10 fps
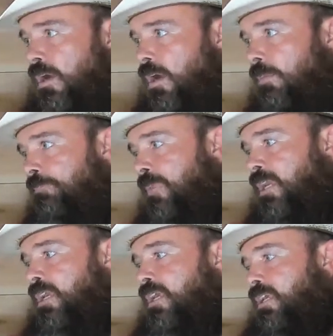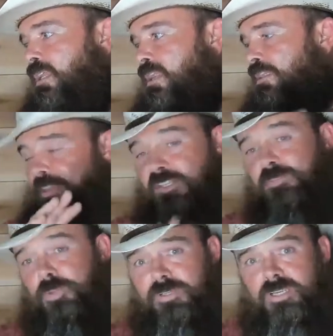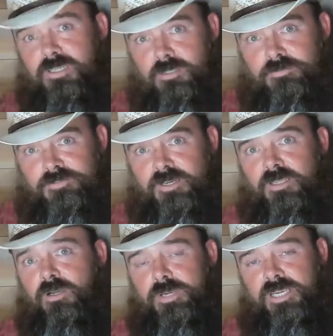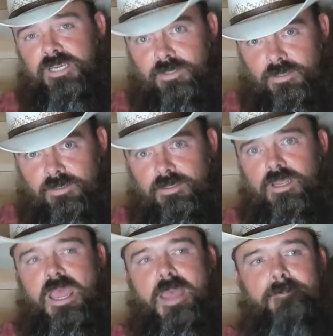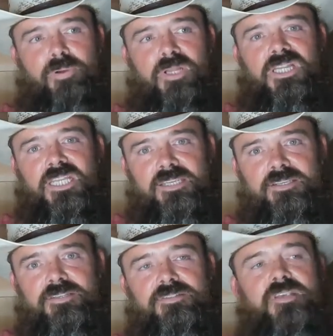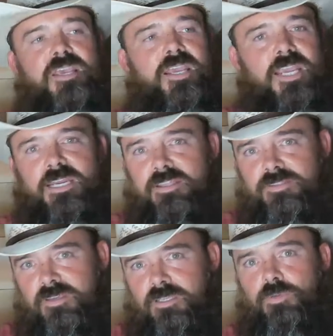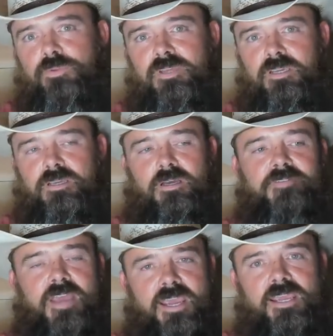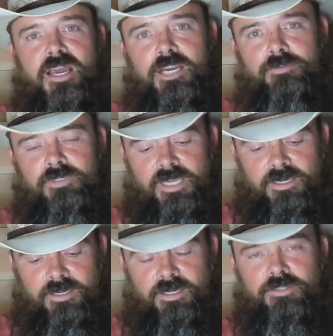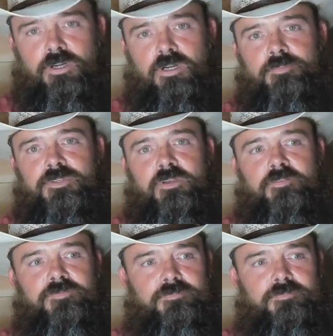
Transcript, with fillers: um, this particular video here, please anything you think of AI related in terms of,